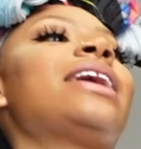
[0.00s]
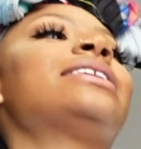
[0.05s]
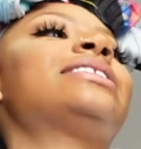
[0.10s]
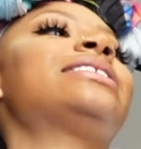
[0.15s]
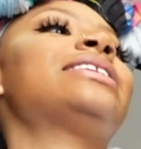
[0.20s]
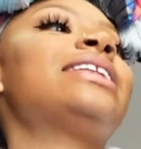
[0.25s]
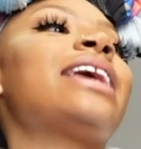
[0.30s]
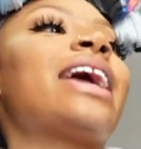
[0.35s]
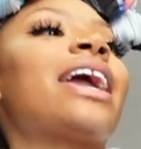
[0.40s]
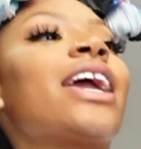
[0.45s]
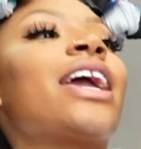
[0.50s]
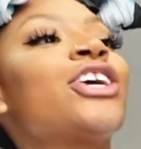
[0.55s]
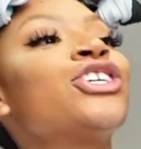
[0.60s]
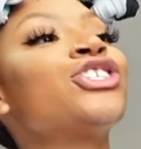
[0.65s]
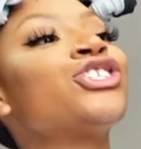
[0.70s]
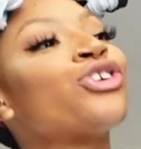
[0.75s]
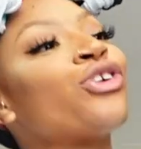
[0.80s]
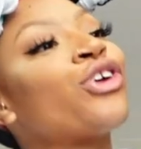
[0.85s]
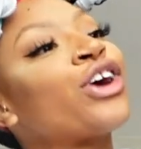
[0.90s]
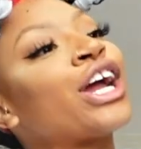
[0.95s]
Today is
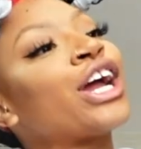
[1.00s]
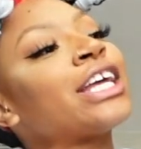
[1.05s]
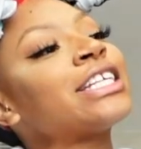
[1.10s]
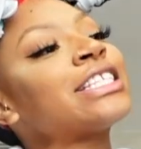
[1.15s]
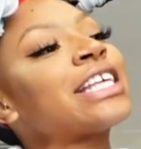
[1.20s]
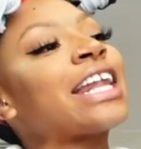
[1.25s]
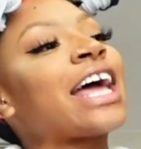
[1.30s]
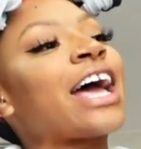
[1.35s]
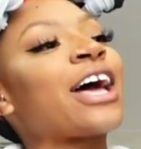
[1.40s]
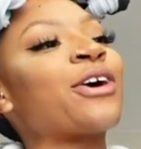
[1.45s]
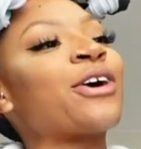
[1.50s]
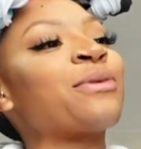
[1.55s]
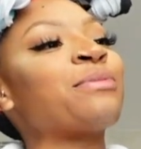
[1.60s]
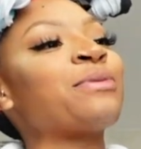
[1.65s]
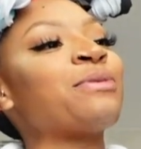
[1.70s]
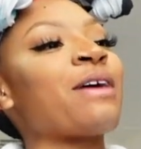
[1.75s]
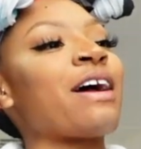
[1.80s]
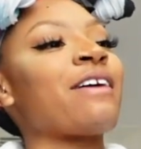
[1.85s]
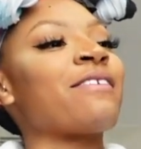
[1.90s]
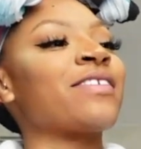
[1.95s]
yours, and I hope
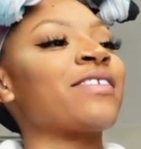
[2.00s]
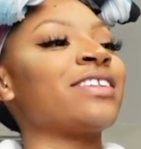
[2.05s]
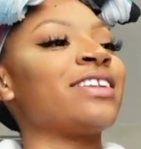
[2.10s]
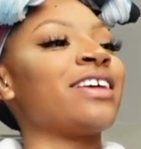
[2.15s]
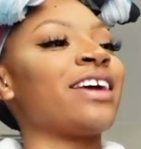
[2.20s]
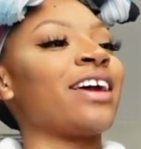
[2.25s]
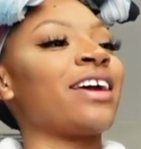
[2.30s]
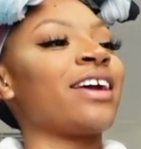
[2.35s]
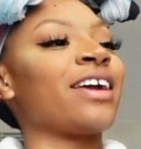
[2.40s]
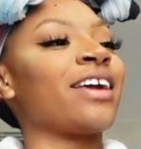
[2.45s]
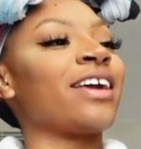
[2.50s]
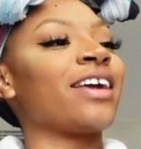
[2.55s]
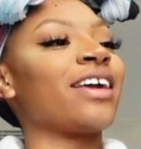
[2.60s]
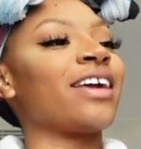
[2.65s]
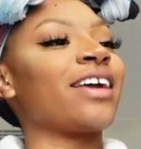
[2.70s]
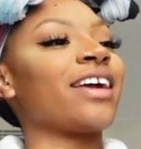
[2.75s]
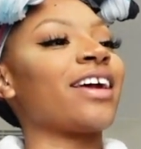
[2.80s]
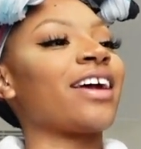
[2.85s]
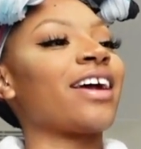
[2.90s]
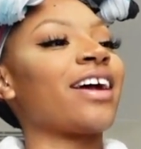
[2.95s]
you have a day
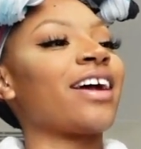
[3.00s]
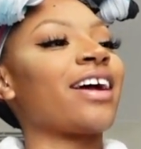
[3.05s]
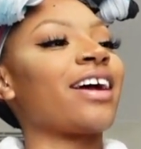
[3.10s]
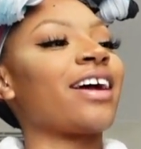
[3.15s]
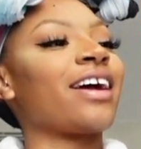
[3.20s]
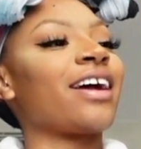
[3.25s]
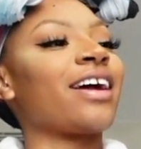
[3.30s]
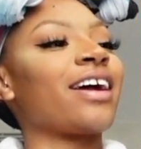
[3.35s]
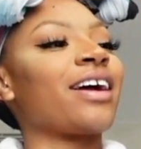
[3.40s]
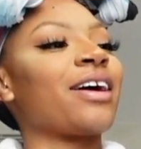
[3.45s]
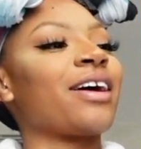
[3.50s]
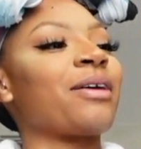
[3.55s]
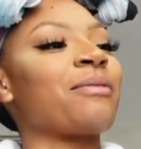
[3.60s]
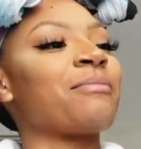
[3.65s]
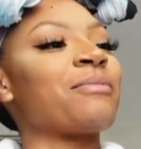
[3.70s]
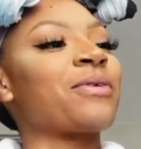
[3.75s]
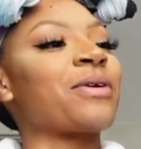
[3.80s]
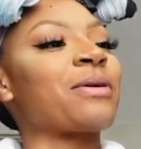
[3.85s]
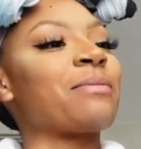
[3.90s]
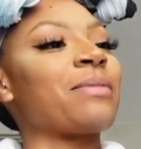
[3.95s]

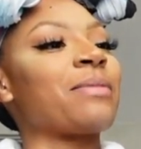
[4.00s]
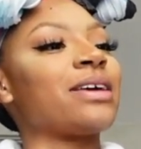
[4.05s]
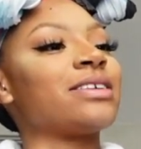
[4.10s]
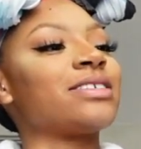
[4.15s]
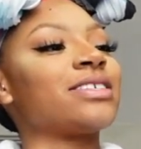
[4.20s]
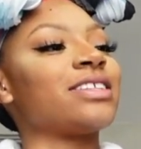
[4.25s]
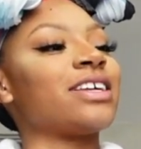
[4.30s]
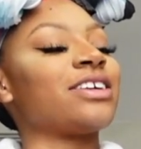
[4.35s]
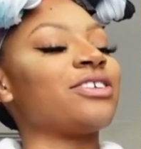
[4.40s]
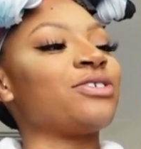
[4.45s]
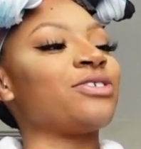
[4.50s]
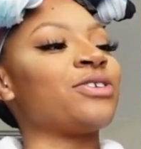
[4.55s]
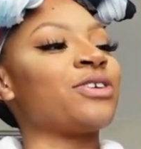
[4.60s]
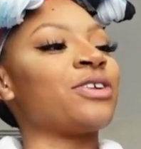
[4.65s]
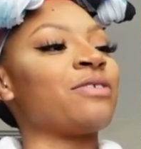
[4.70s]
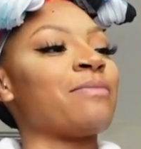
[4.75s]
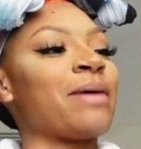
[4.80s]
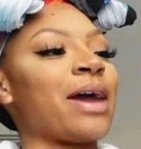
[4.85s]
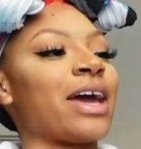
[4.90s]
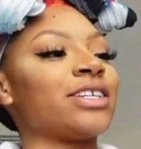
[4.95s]
more amazing than you could
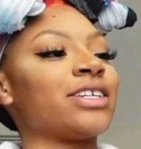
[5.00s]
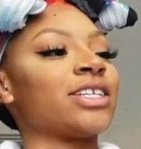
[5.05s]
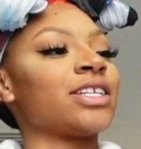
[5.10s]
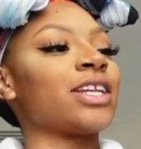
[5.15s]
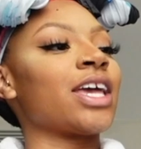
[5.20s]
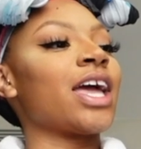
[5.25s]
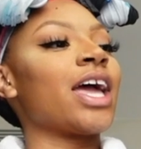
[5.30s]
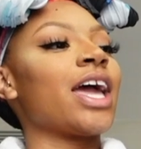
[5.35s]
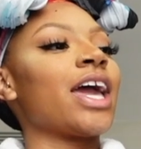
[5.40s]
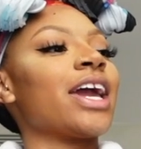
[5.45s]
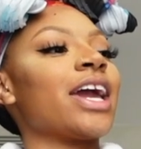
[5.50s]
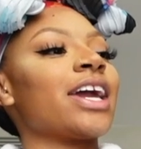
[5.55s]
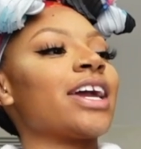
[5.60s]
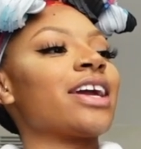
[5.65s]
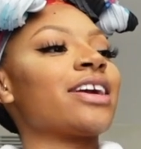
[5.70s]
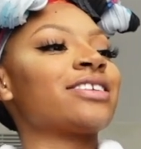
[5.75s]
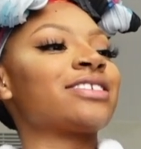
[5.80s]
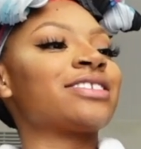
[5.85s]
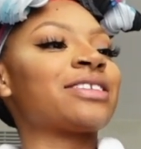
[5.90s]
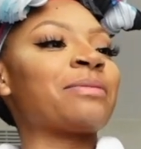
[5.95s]
imagine.
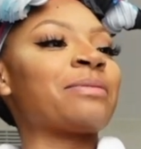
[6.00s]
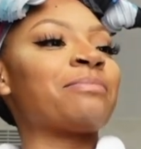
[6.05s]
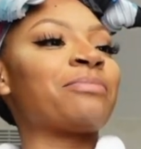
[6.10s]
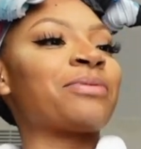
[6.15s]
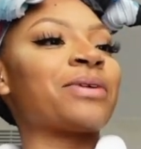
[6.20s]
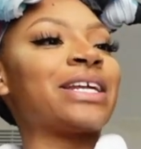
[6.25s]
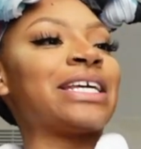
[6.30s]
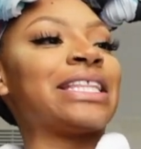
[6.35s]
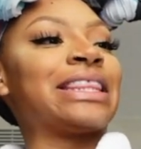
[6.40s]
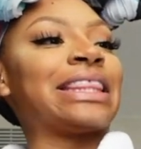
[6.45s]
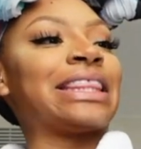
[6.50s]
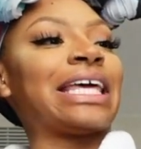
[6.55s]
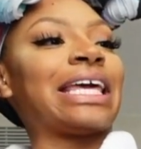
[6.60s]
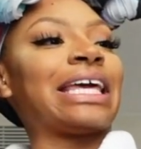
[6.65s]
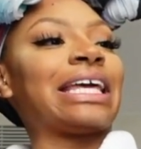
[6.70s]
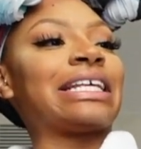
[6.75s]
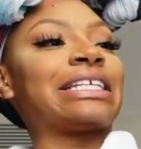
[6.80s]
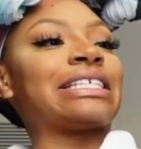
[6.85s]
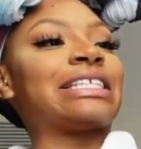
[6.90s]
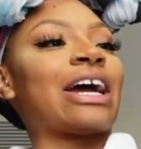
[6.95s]
Here are some pretty
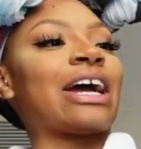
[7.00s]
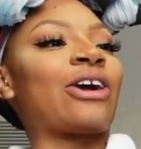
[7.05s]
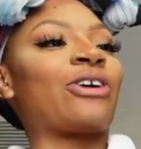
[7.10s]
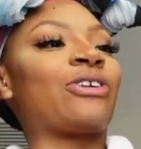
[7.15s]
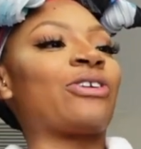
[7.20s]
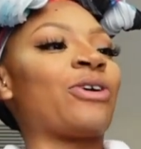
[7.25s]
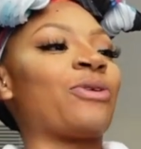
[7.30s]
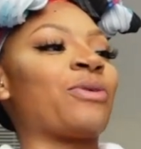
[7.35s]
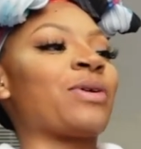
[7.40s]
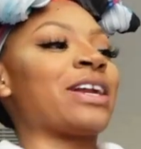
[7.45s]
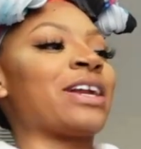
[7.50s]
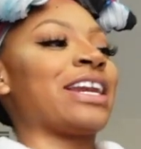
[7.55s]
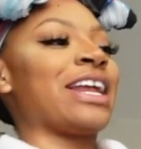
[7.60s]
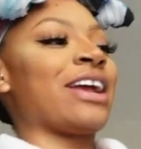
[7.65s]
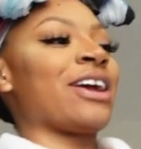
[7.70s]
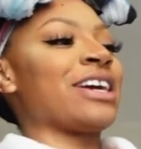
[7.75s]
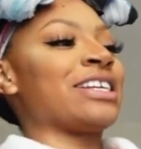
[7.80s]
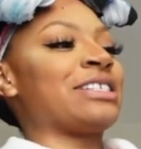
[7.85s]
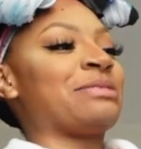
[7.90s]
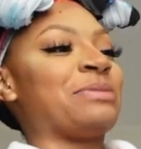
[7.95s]
things that are nowhere
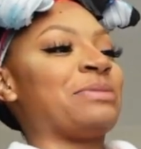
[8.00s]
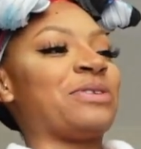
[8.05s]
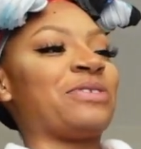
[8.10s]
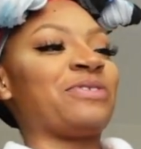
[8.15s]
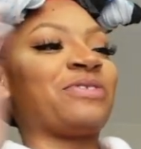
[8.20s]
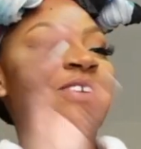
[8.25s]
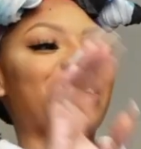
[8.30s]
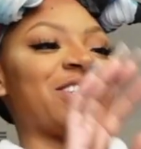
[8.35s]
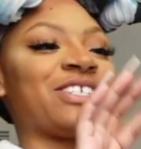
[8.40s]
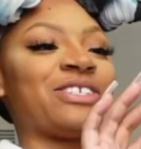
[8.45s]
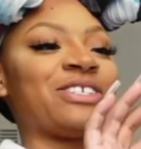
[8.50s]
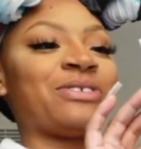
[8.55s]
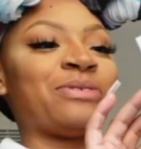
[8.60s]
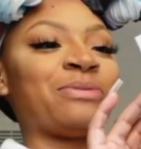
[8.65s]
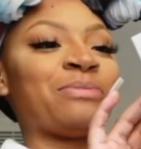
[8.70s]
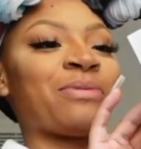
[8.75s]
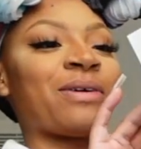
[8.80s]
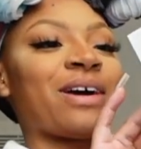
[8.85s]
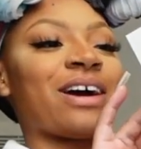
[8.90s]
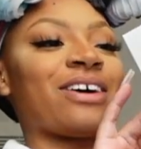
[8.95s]
near as beautiful as you.
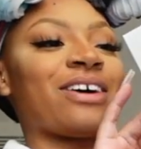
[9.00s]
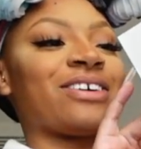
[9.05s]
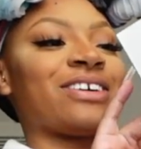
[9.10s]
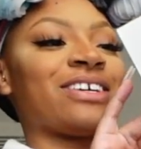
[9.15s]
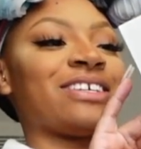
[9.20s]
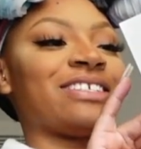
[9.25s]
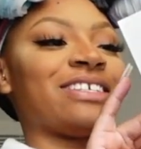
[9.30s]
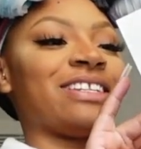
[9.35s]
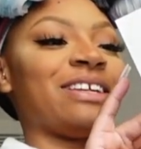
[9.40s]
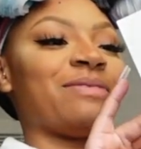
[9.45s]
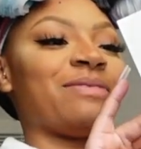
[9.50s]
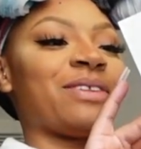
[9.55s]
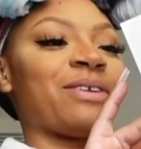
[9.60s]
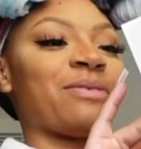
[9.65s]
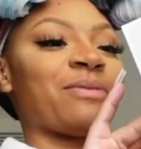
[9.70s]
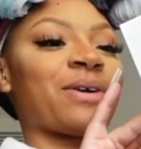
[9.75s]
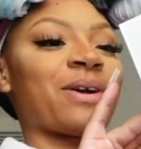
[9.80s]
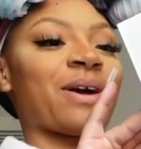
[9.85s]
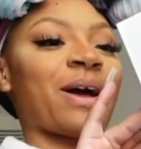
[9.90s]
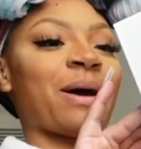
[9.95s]
Proud isn't even the
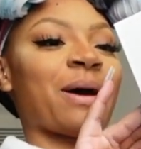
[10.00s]
word.